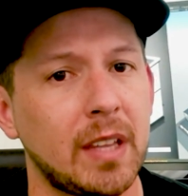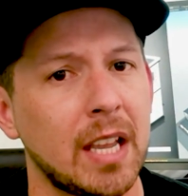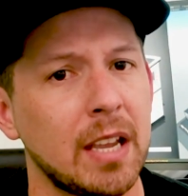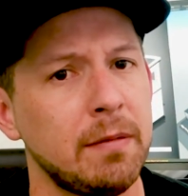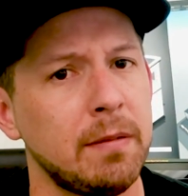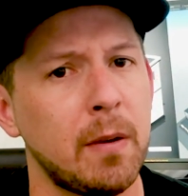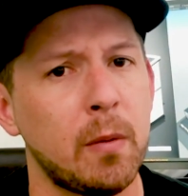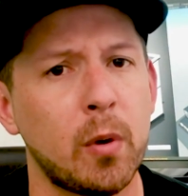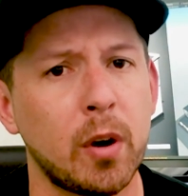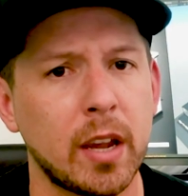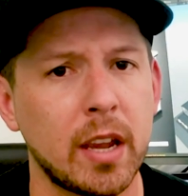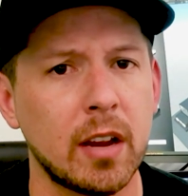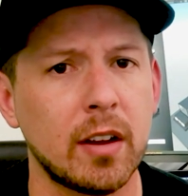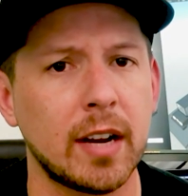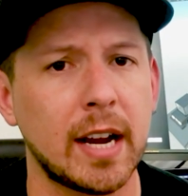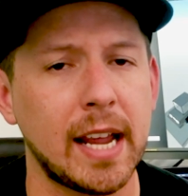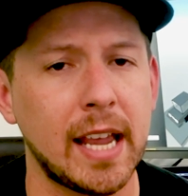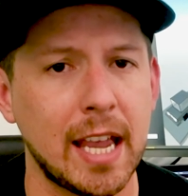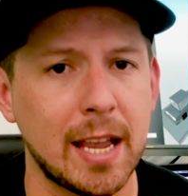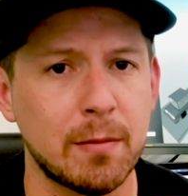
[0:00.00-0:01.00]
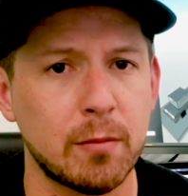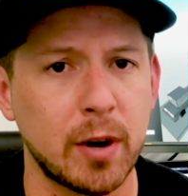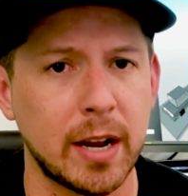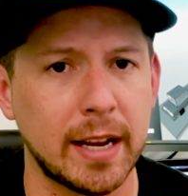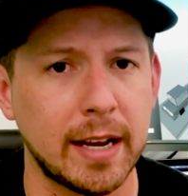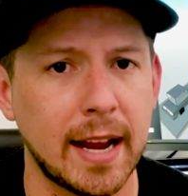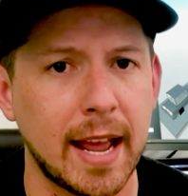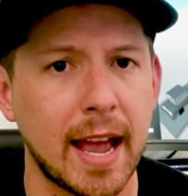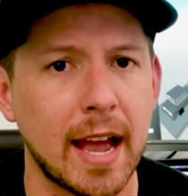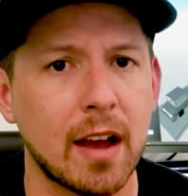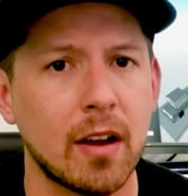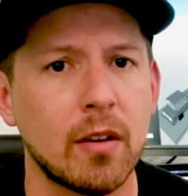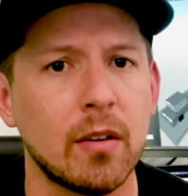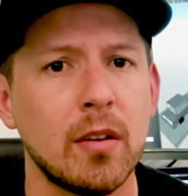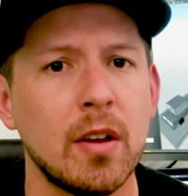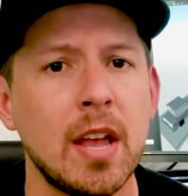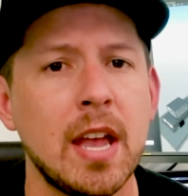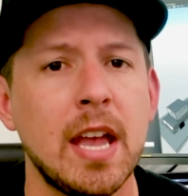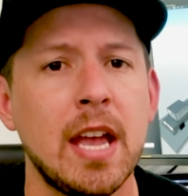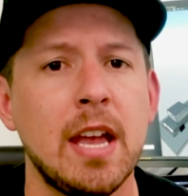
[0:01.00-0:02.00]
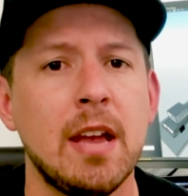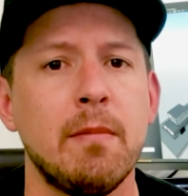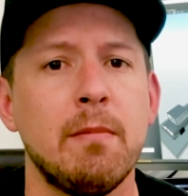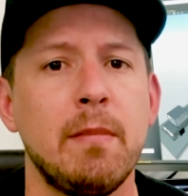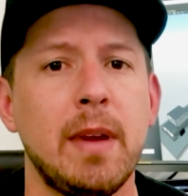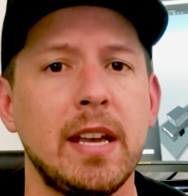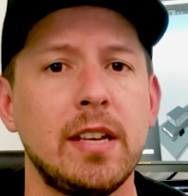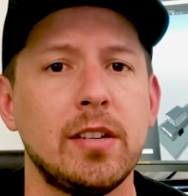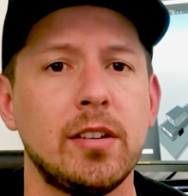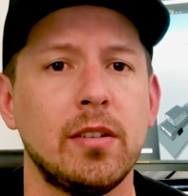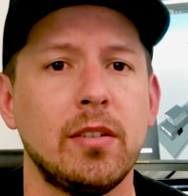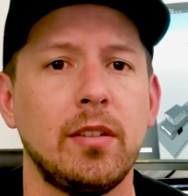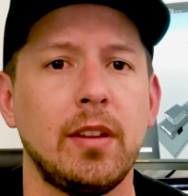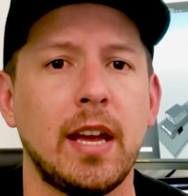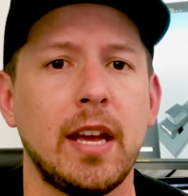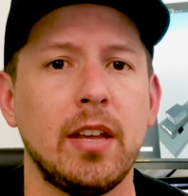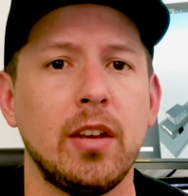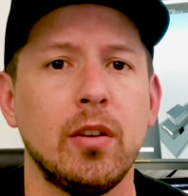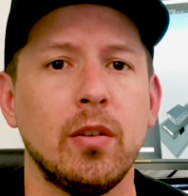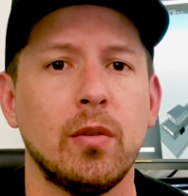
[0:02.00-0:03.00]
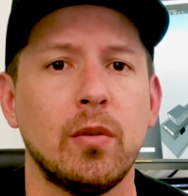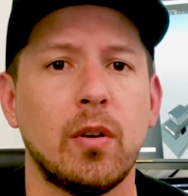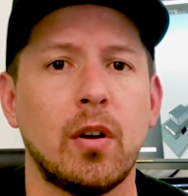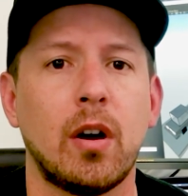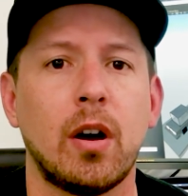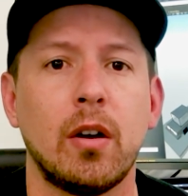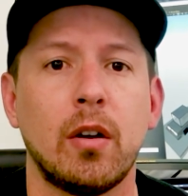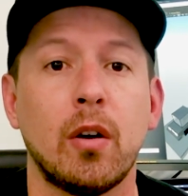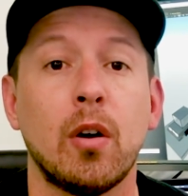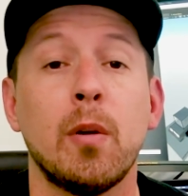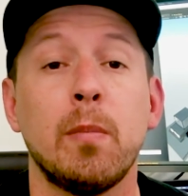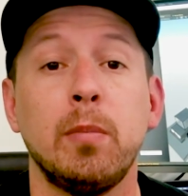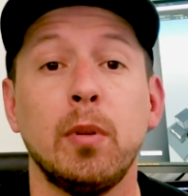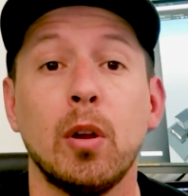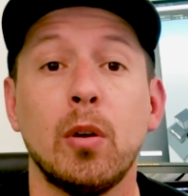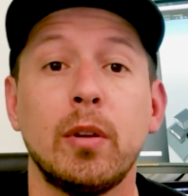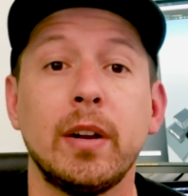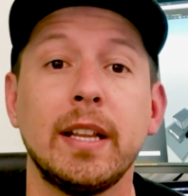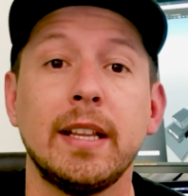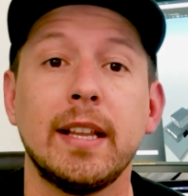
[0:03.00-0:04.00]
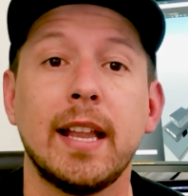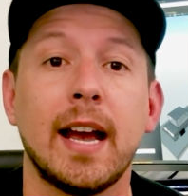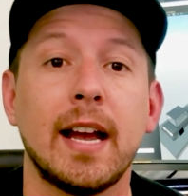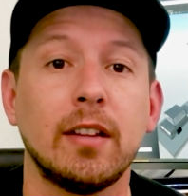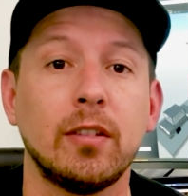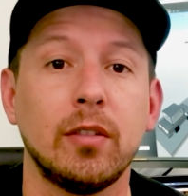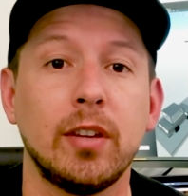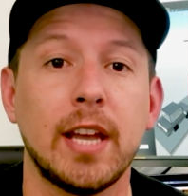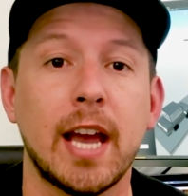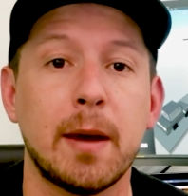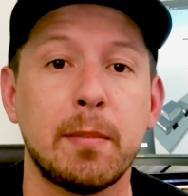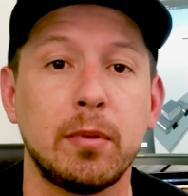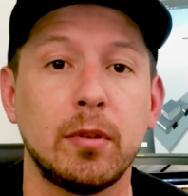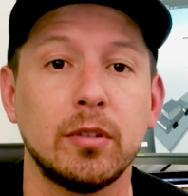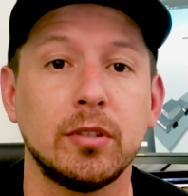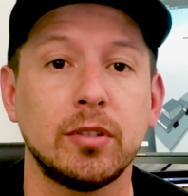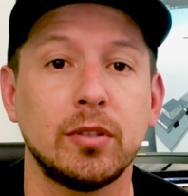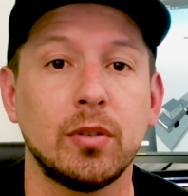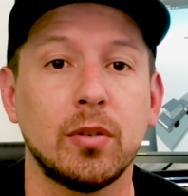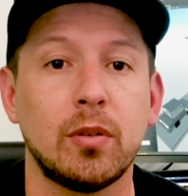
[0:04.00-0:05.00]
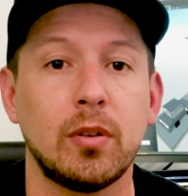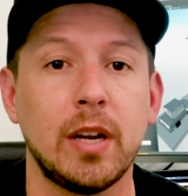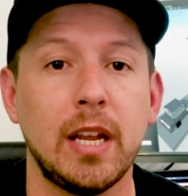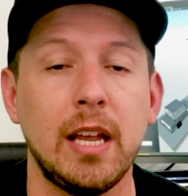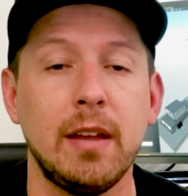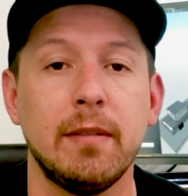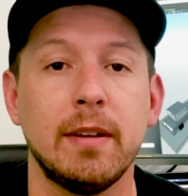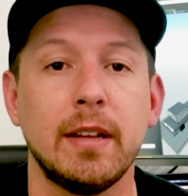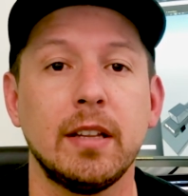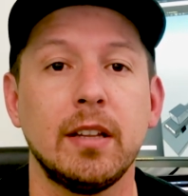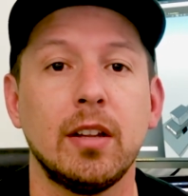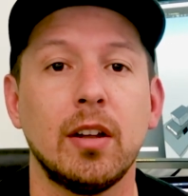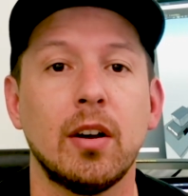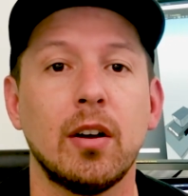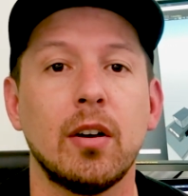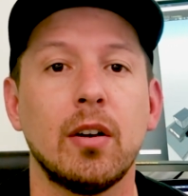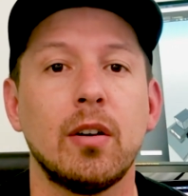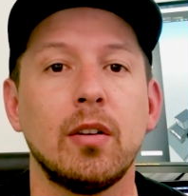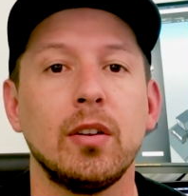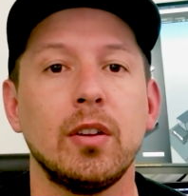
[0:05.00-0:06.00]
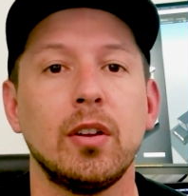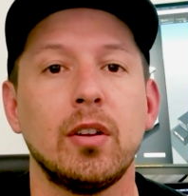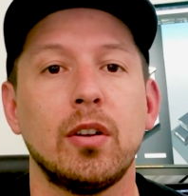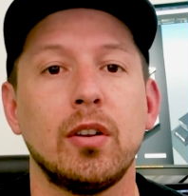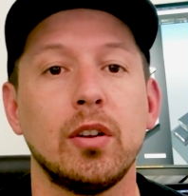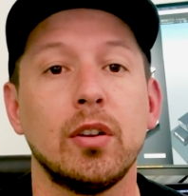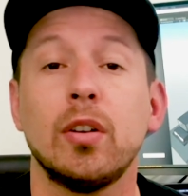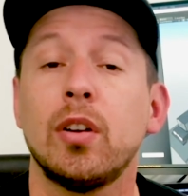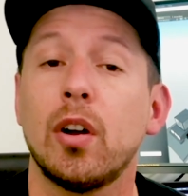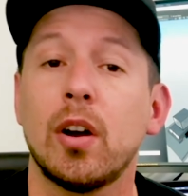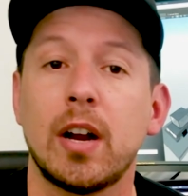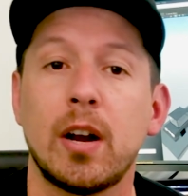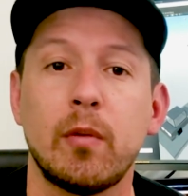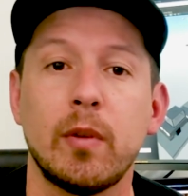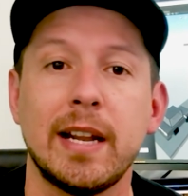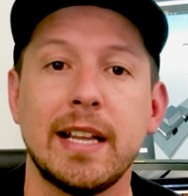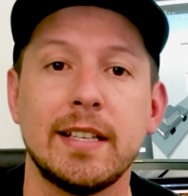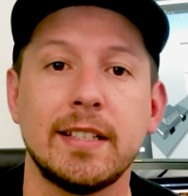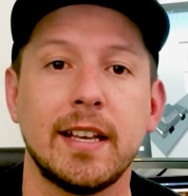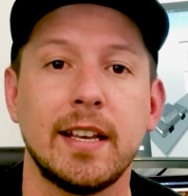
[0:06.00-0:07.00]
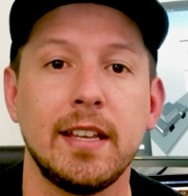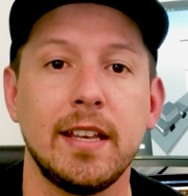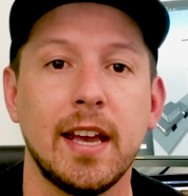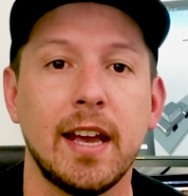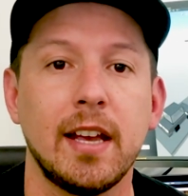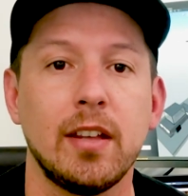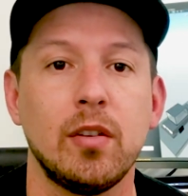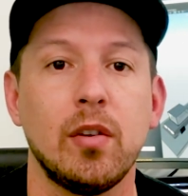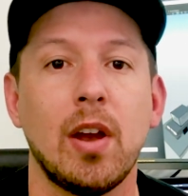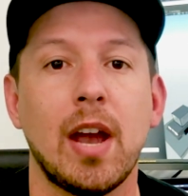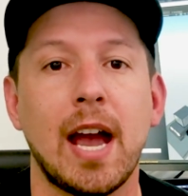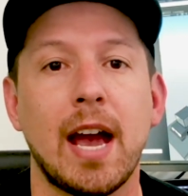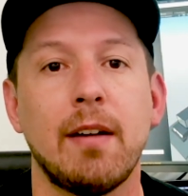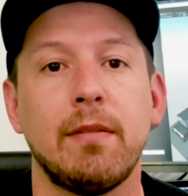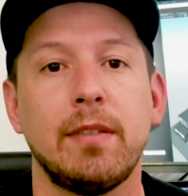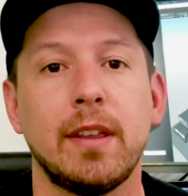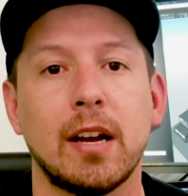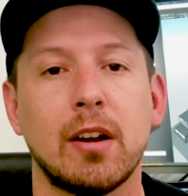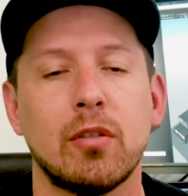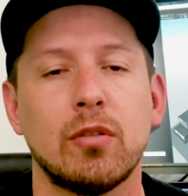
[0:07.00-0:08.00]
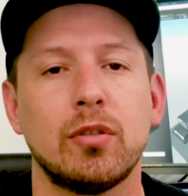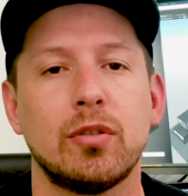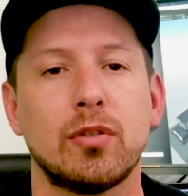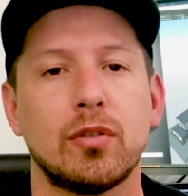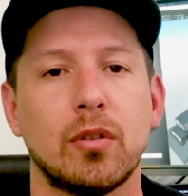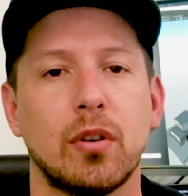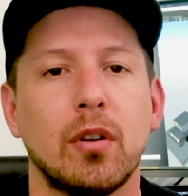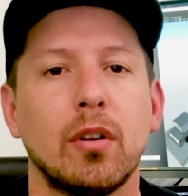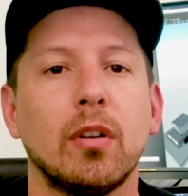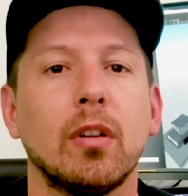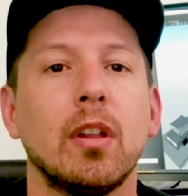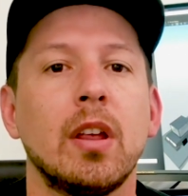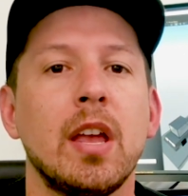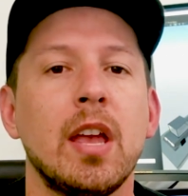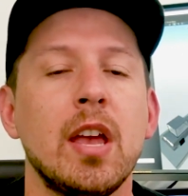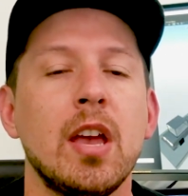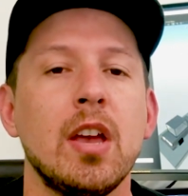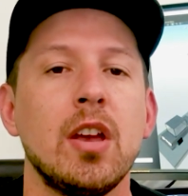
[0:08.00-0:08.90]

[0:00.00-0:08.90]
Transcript: if you're working on a game right now, make sure that you are uploading that to the Apple Store, even though you know you're not going to release it yet. You have that control.